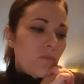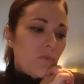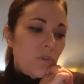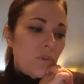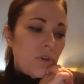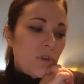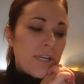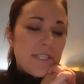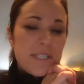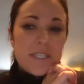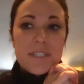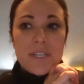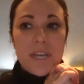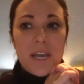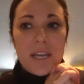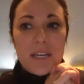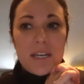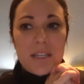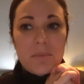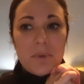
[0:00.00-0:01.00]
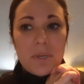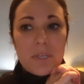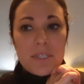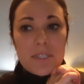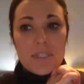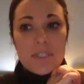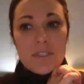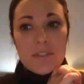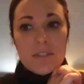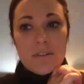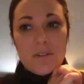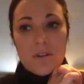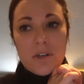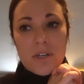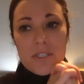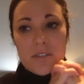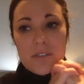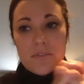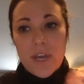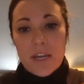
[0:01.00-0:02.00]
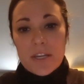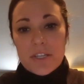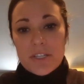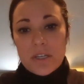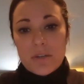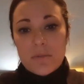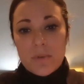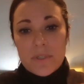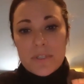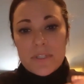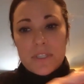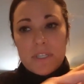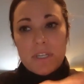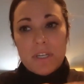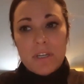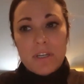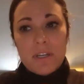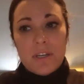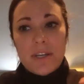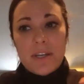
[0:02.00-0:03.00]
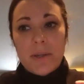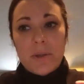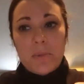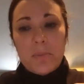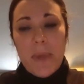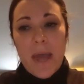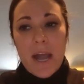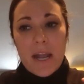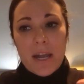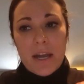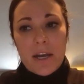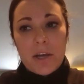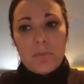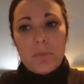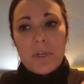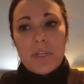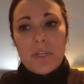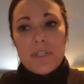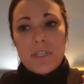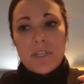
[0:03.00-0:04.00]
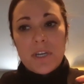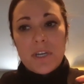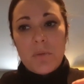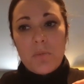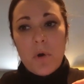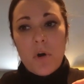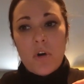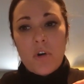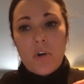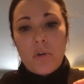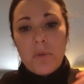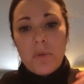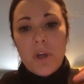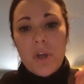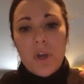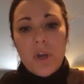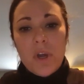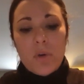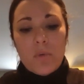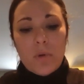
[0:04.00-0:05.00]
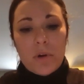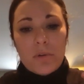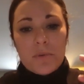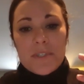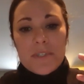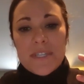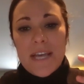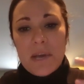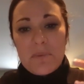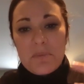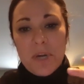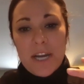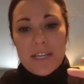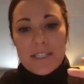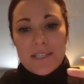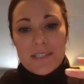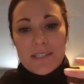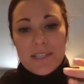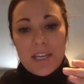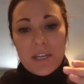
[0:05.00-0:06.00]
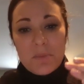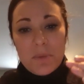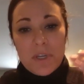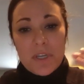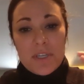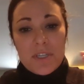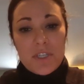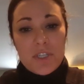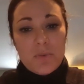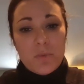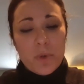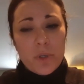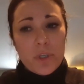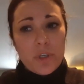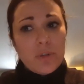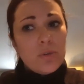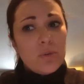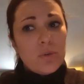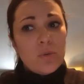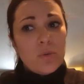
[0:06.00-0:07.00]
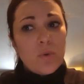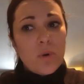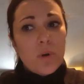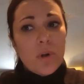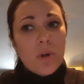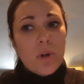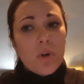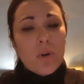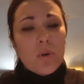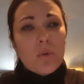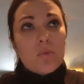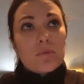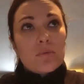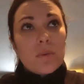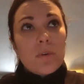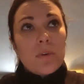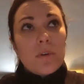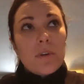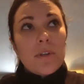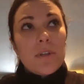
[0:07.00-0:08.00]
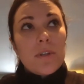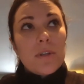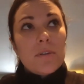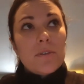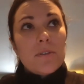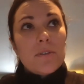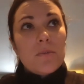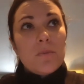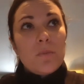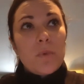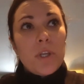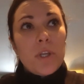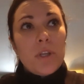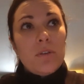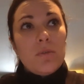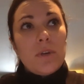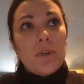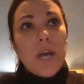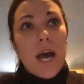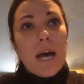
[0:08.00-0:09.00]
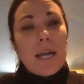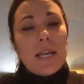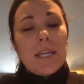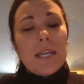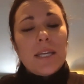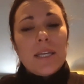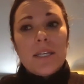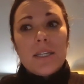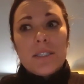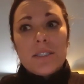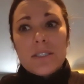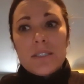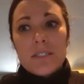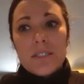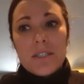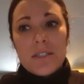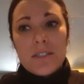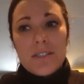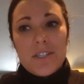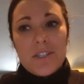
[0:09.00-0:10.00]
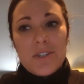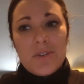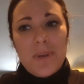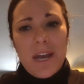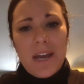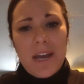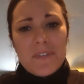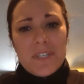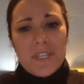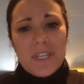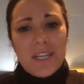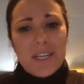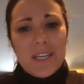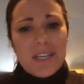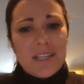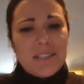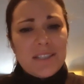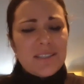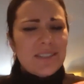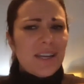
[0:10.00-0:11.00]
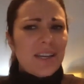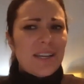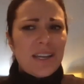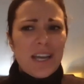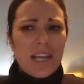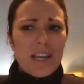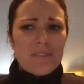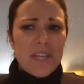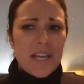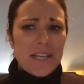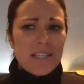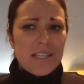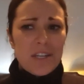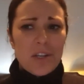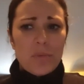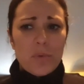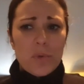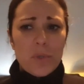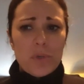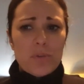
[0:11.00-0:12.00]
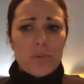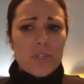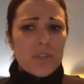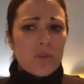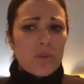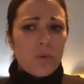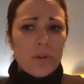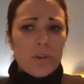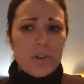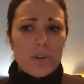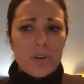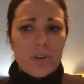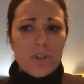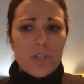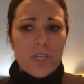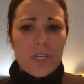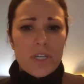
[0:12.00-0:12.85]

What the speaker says: you guys decided the best course of action was to pack up and to come home. What was that process like? Because were you when you got in, did you have to get any kind of testing, or were you just ordered